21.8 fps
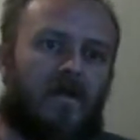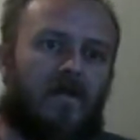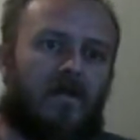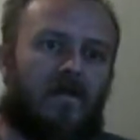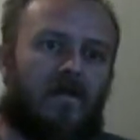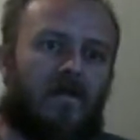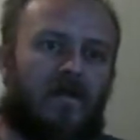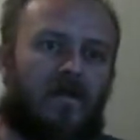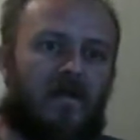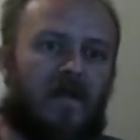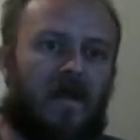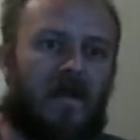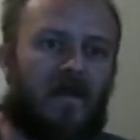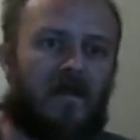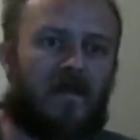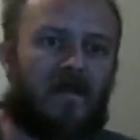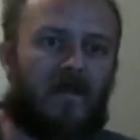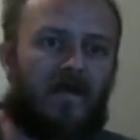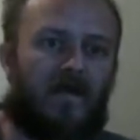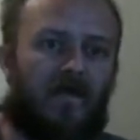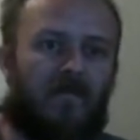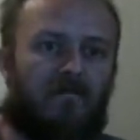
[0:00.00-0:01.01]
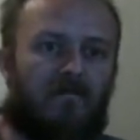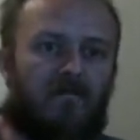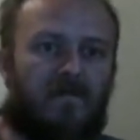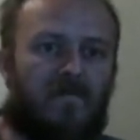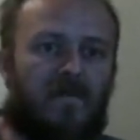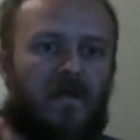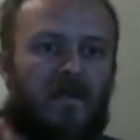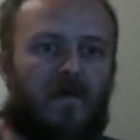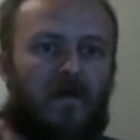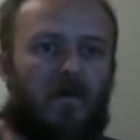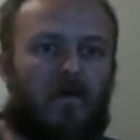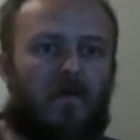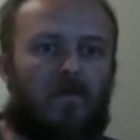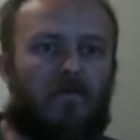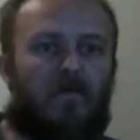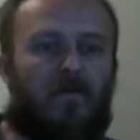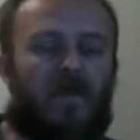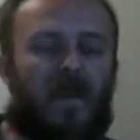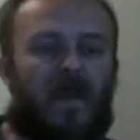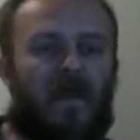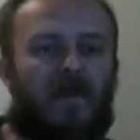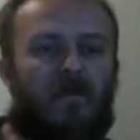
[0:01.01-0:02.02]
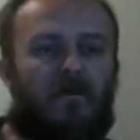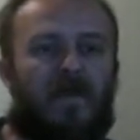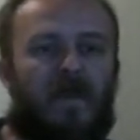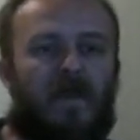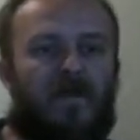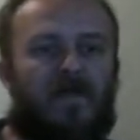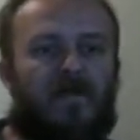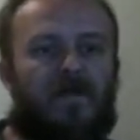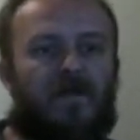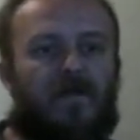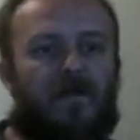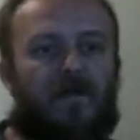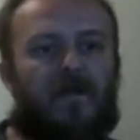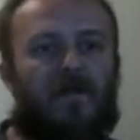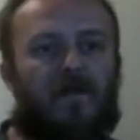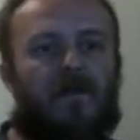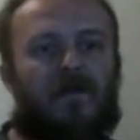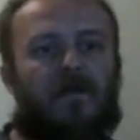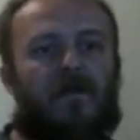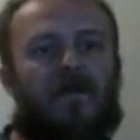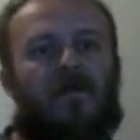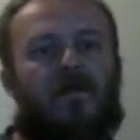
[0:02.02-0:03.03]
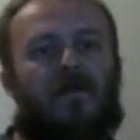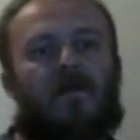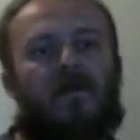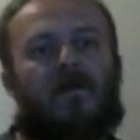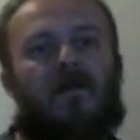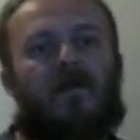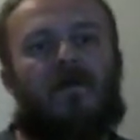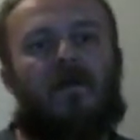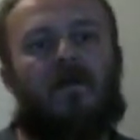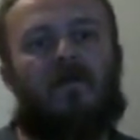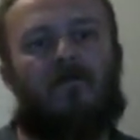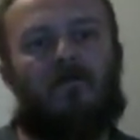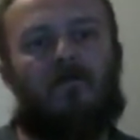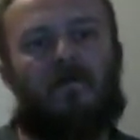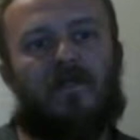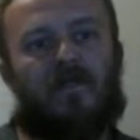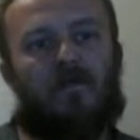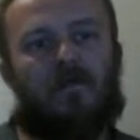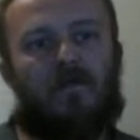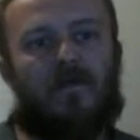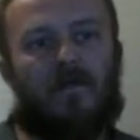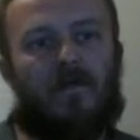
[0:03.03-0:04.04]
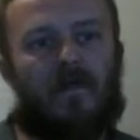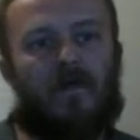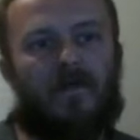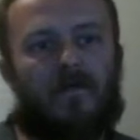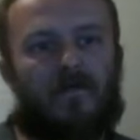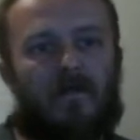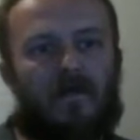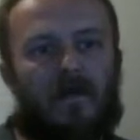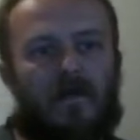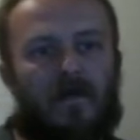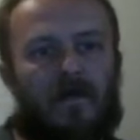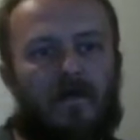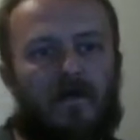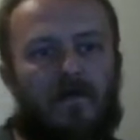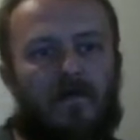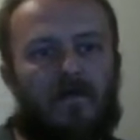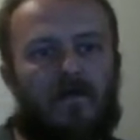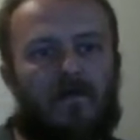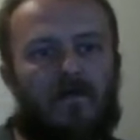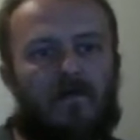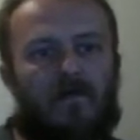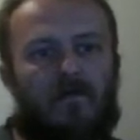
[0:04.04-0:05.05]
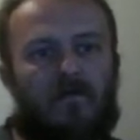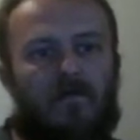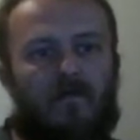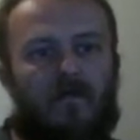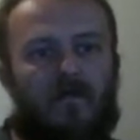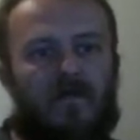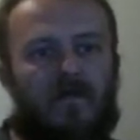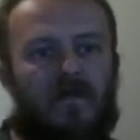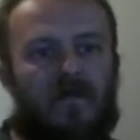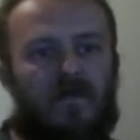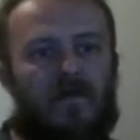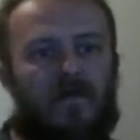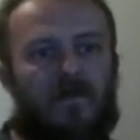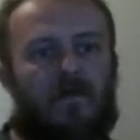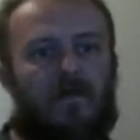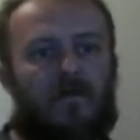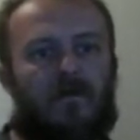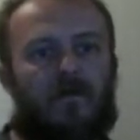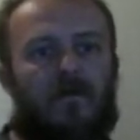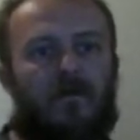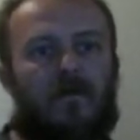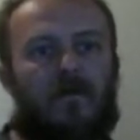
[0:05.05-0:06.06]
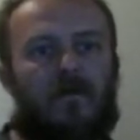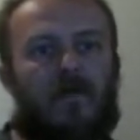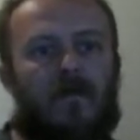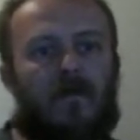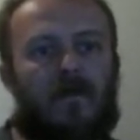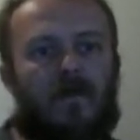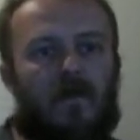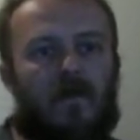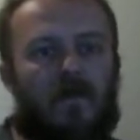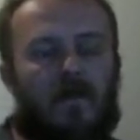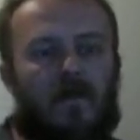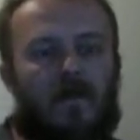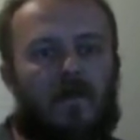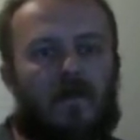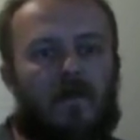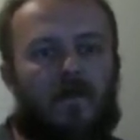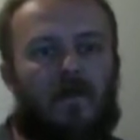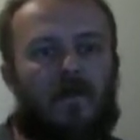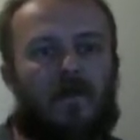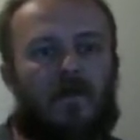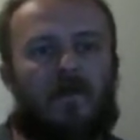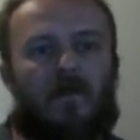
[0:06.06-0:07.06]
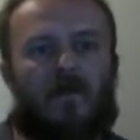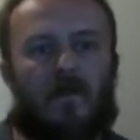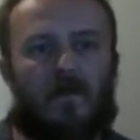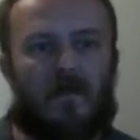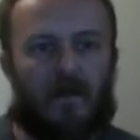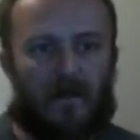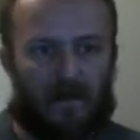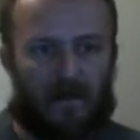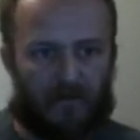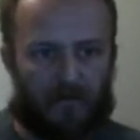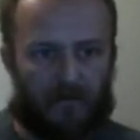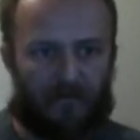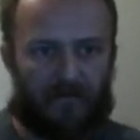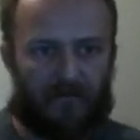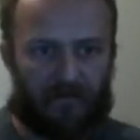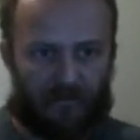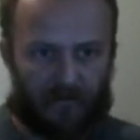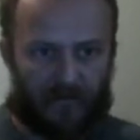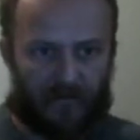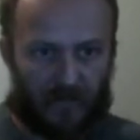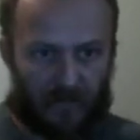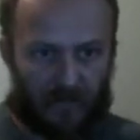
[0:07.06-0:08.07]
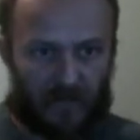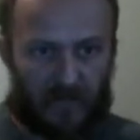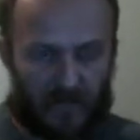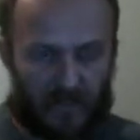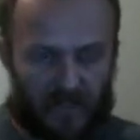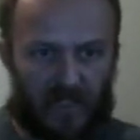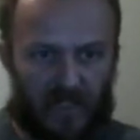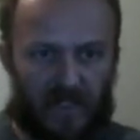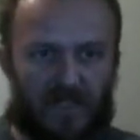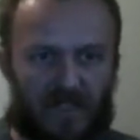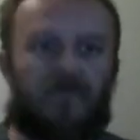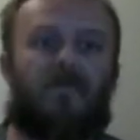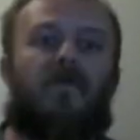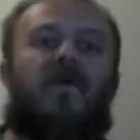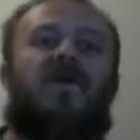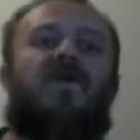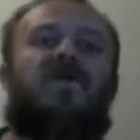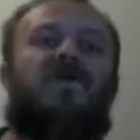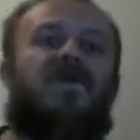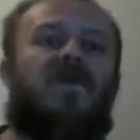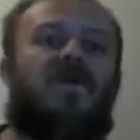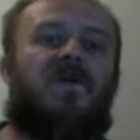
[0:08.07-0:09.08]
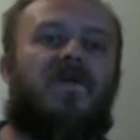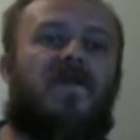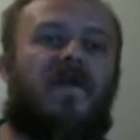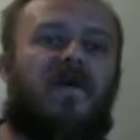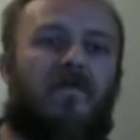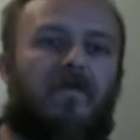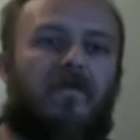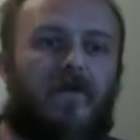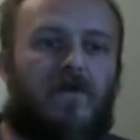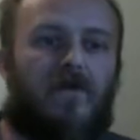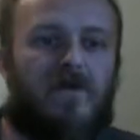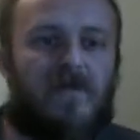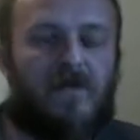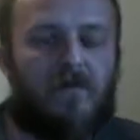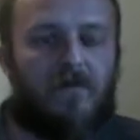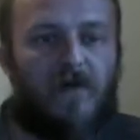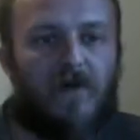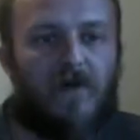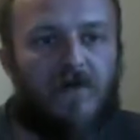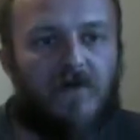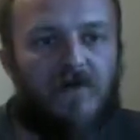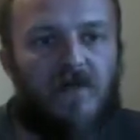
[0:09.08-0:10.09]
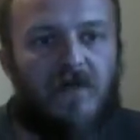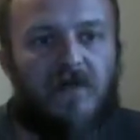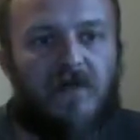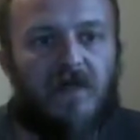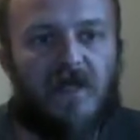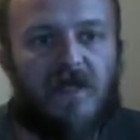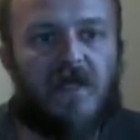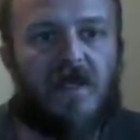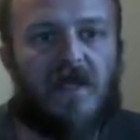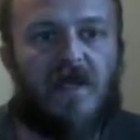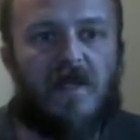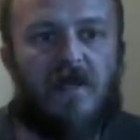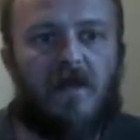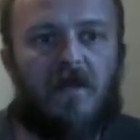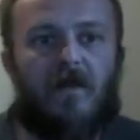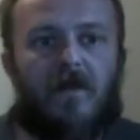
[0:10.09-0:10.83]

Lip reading: to kind of, paint a picture of what's been going on with this whole um, situation that we're supposedly in.